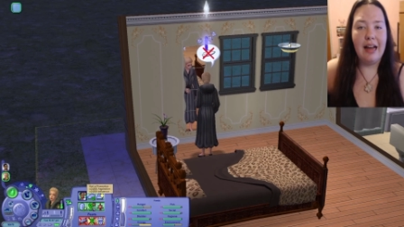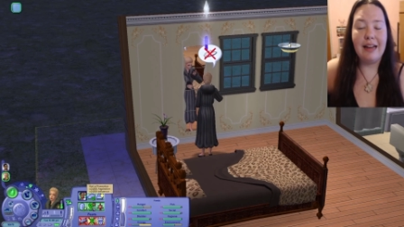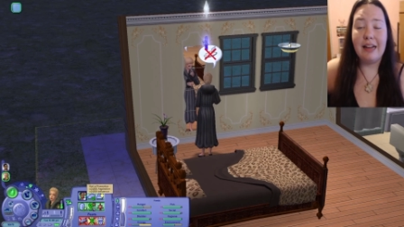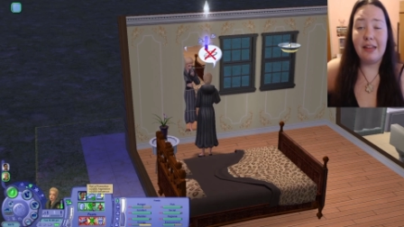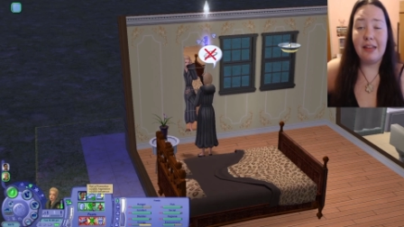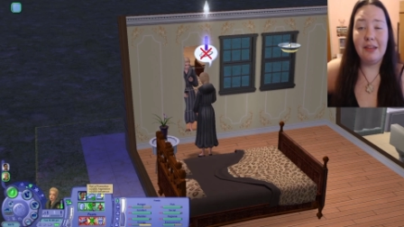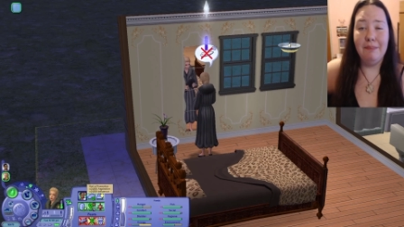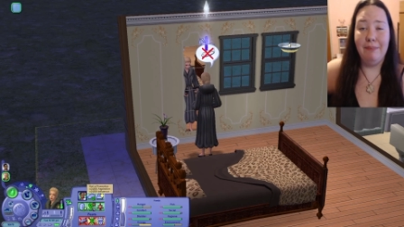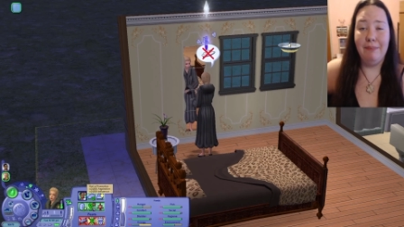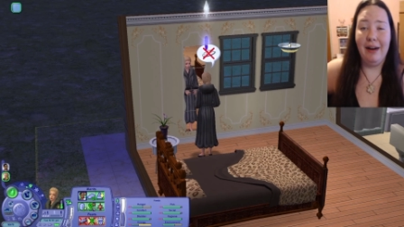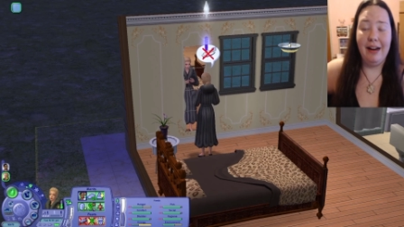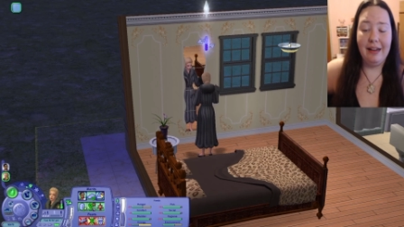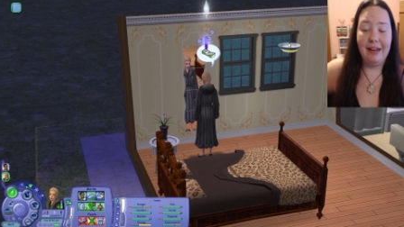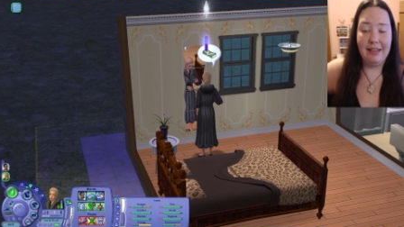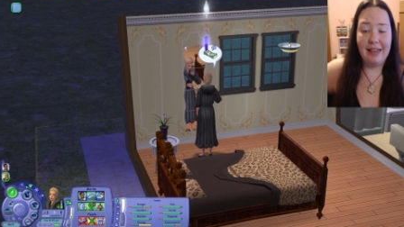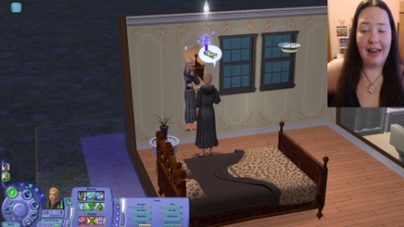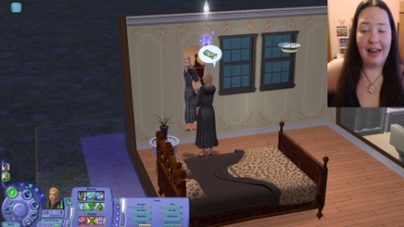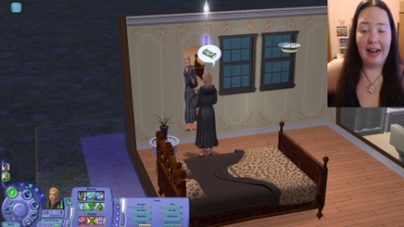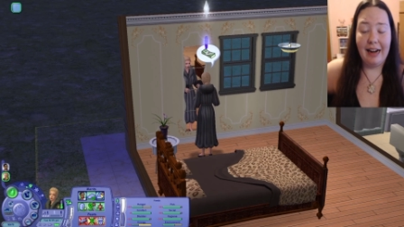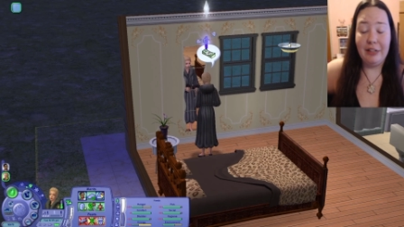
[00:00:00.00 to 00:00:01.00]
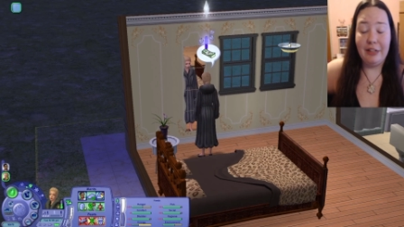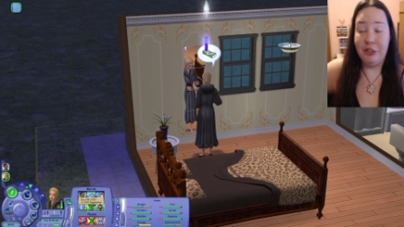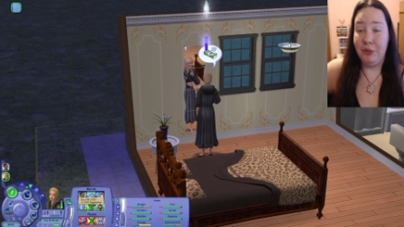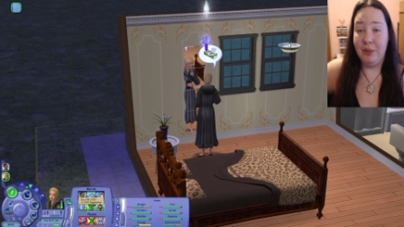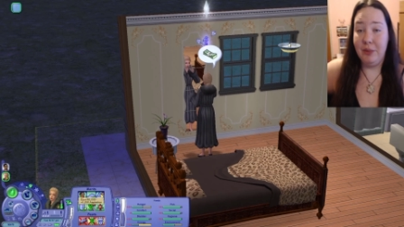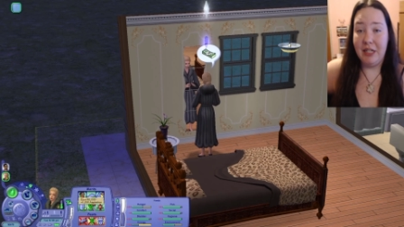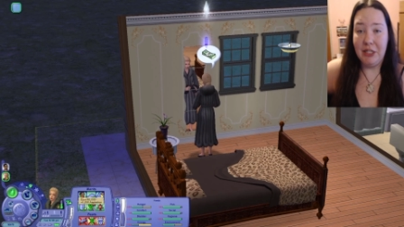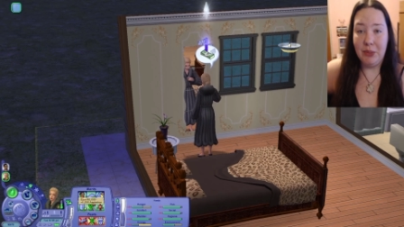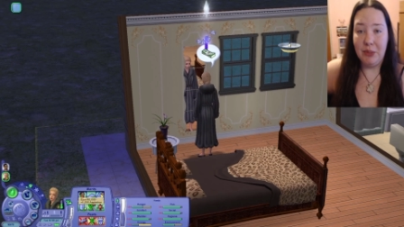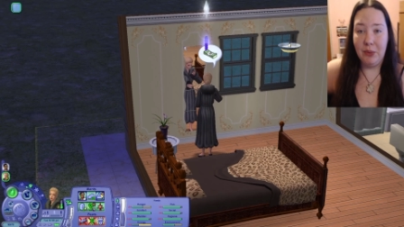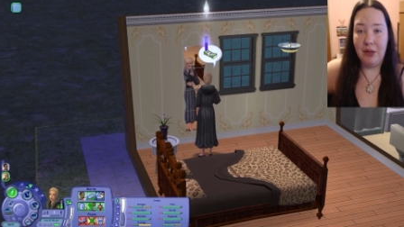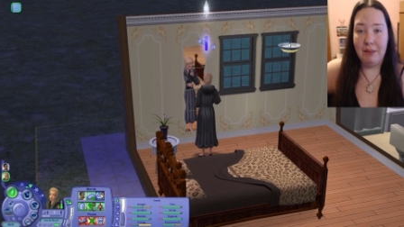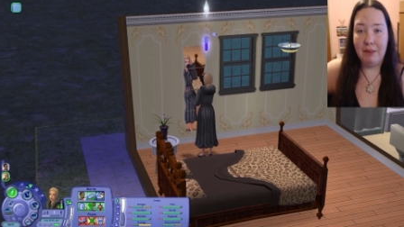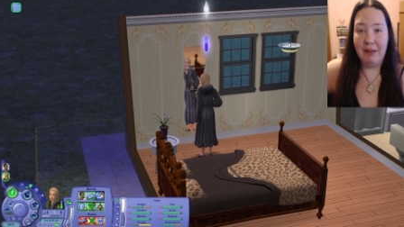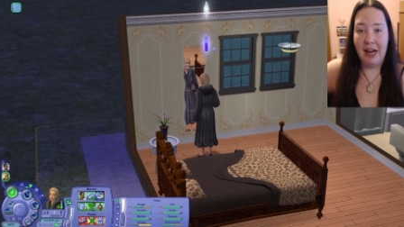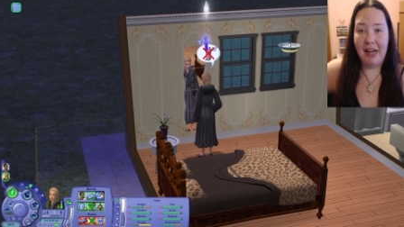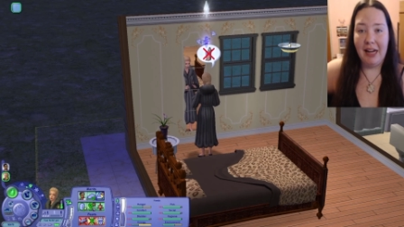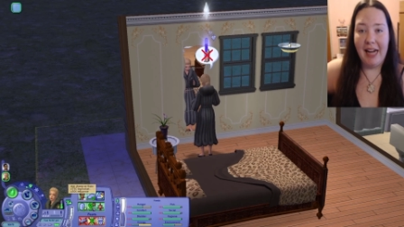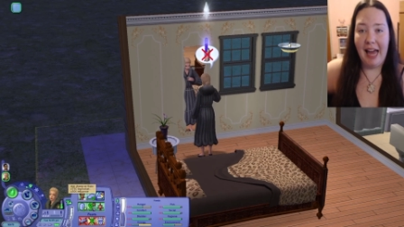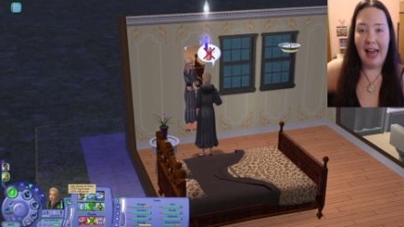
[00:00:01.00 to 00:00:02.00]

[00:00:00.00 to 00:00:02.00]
Another bug that I do want to talk about,